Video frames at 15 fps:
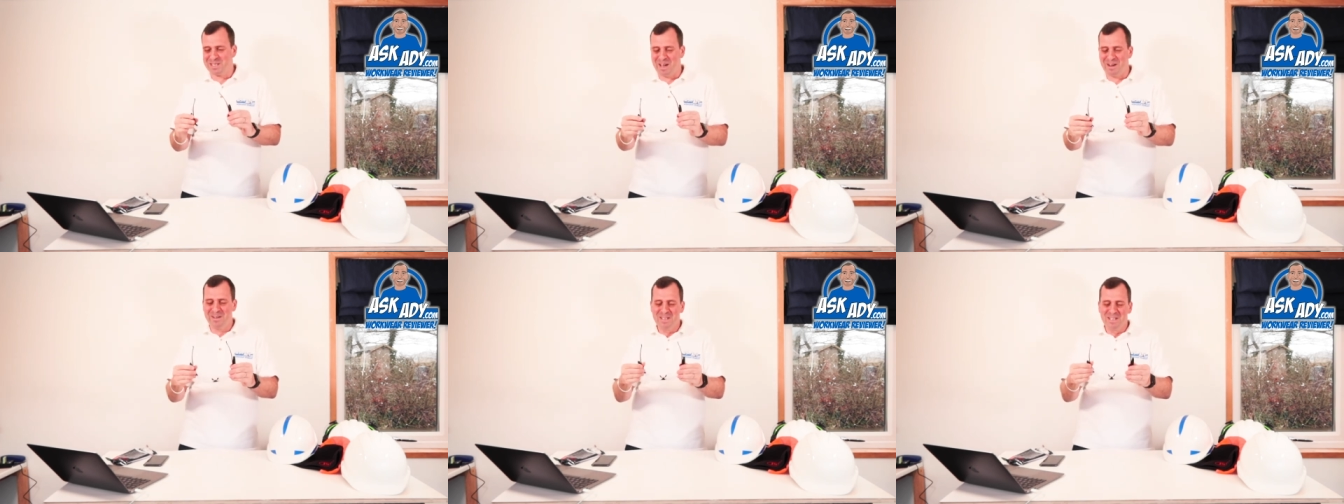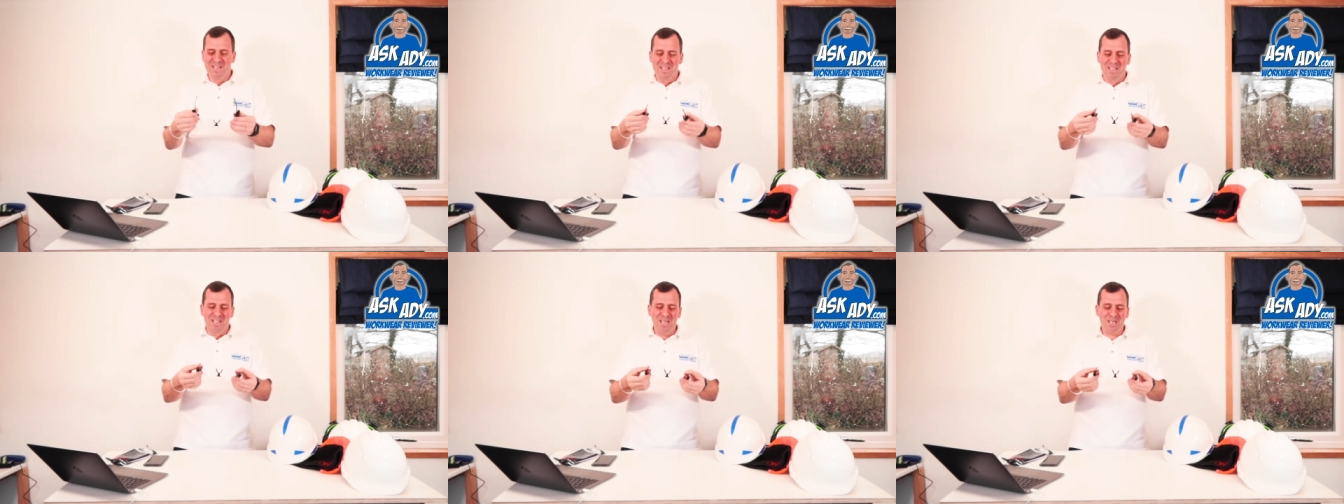So
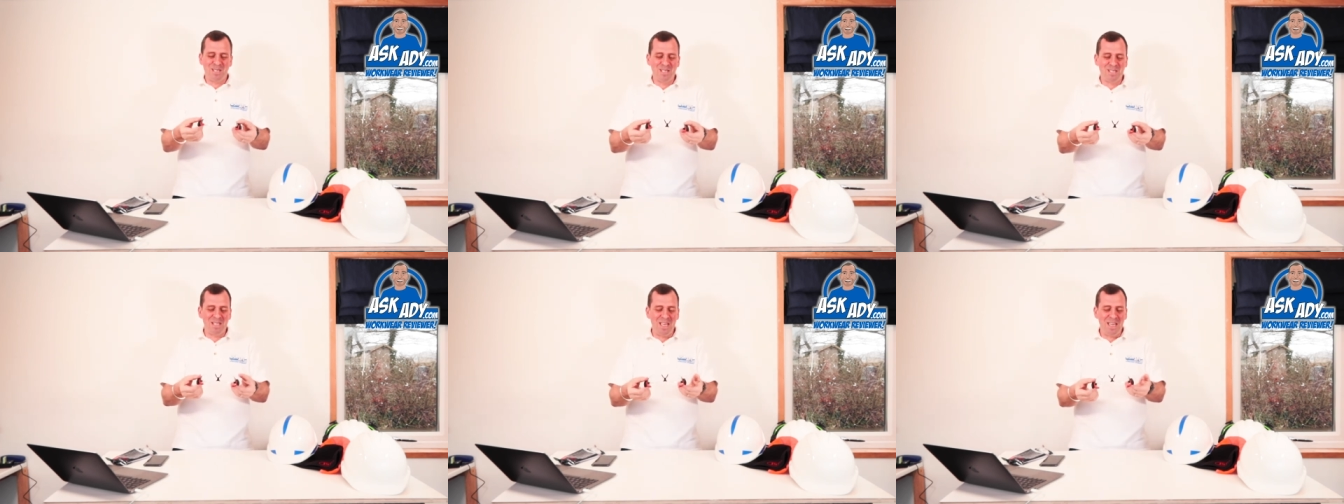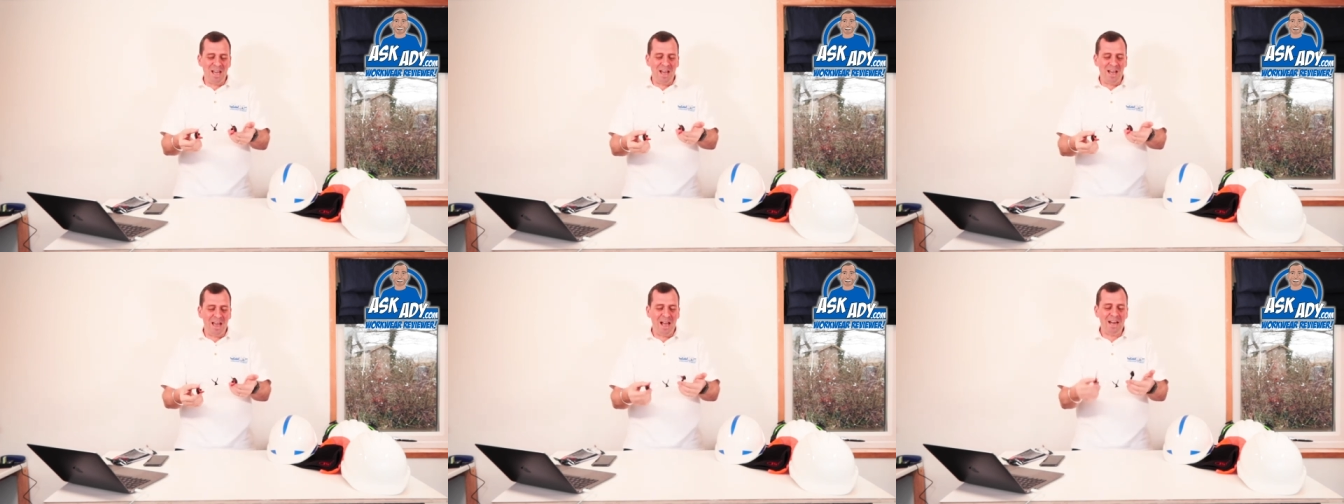this is the
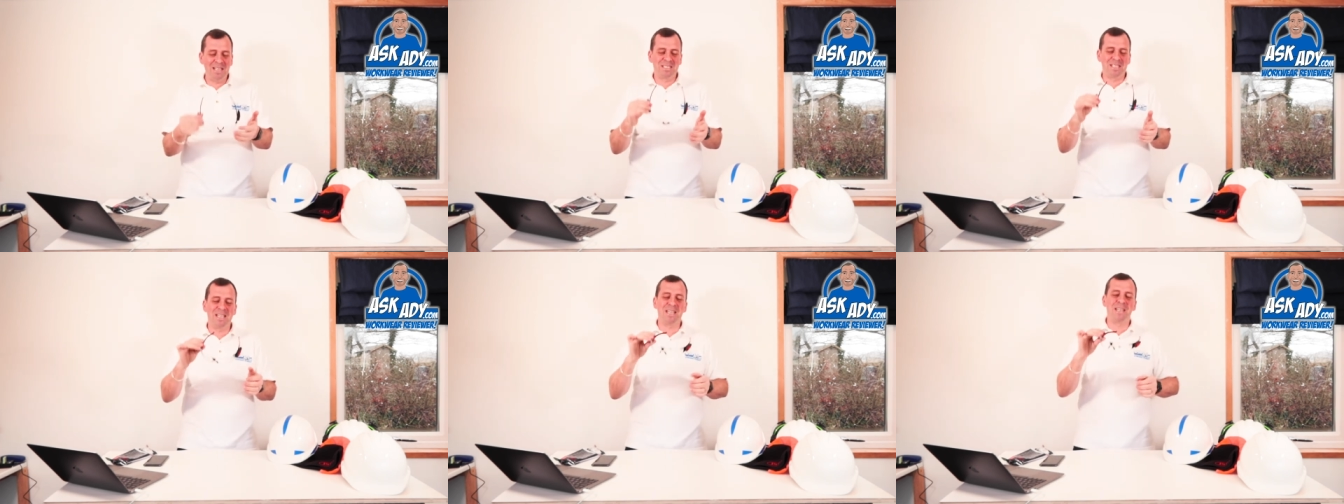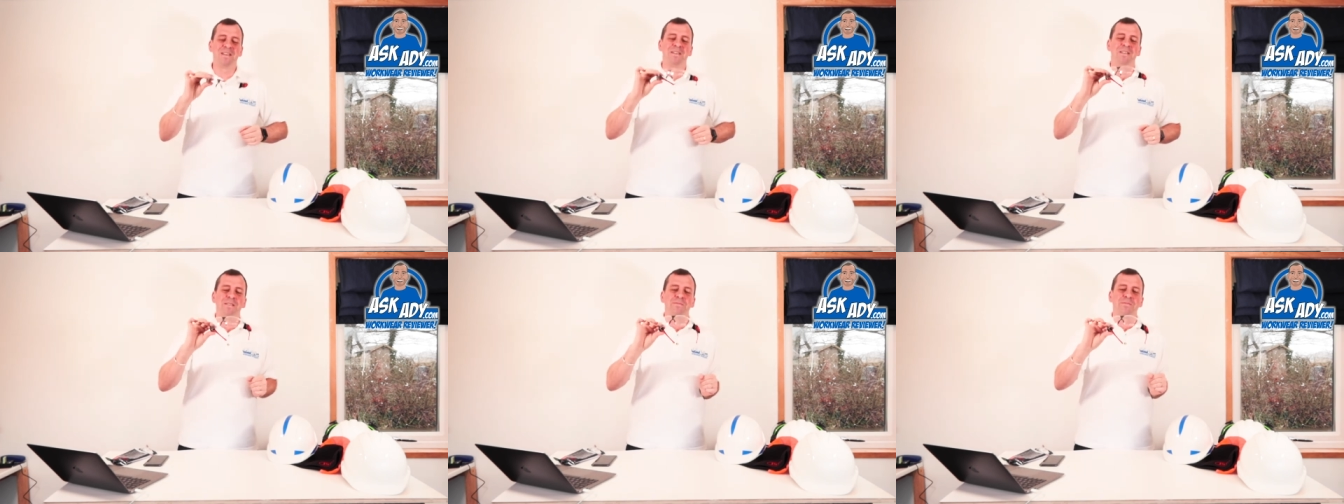uh, L E D